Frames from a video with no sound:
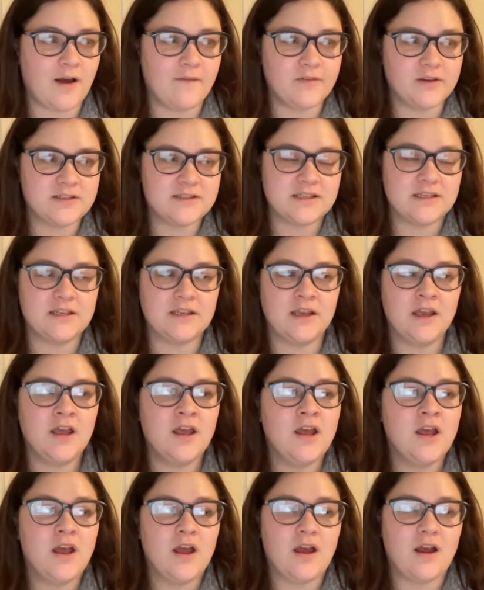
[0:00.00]
Obviously,
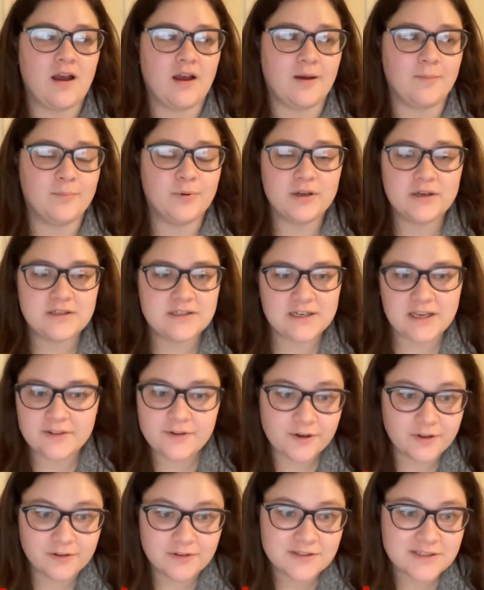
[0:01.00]
uh, put
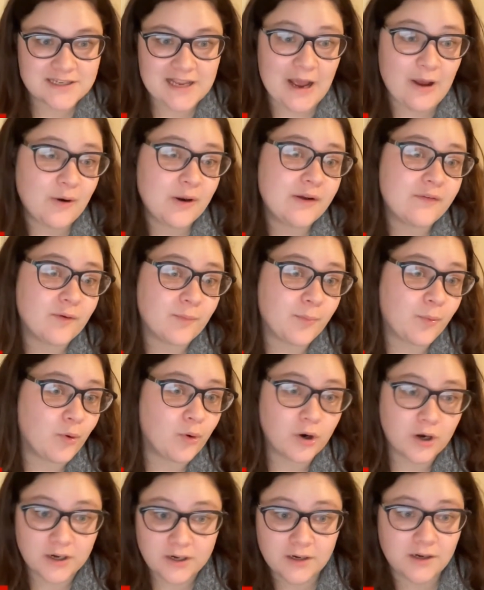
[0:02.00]
together a little scouting
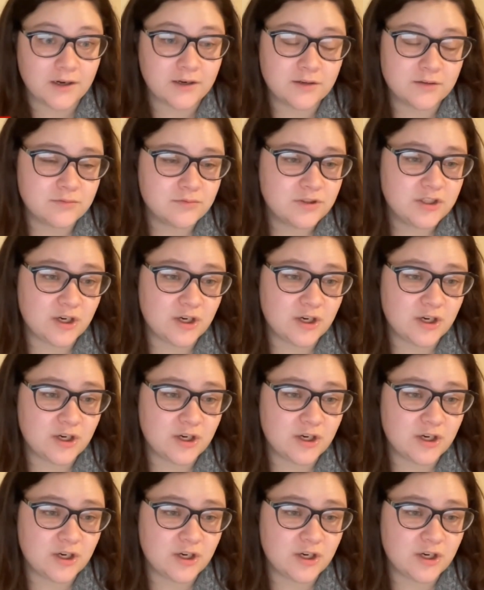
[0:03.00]
report and,